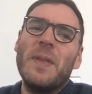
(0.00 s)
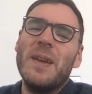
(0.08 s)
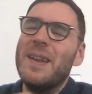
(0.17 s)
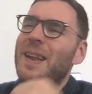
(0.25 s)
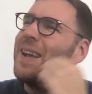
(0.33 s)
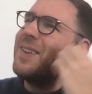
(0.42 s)

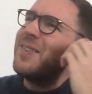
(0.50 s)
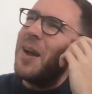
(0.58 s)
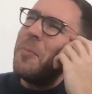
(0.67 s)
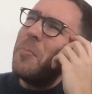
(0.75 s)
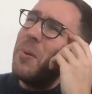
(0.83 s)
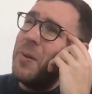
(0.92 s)
And an
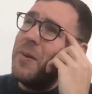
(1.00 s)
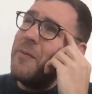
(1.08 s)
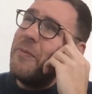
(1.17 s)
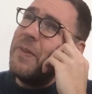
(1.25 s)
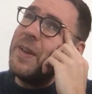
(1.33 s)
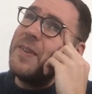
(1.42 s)
example
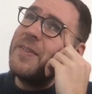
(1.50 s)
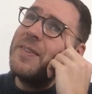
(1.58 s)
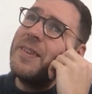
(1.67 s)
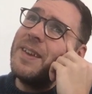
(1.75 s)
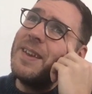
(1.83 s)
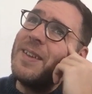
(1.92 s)
of this
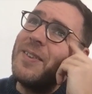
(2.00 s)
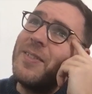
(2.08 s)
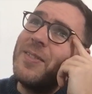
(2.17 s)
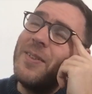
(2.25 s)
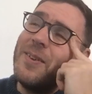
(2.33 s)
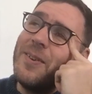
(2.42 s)
is
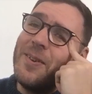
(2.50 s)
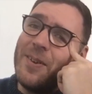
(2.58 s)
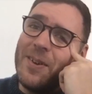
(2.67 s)
the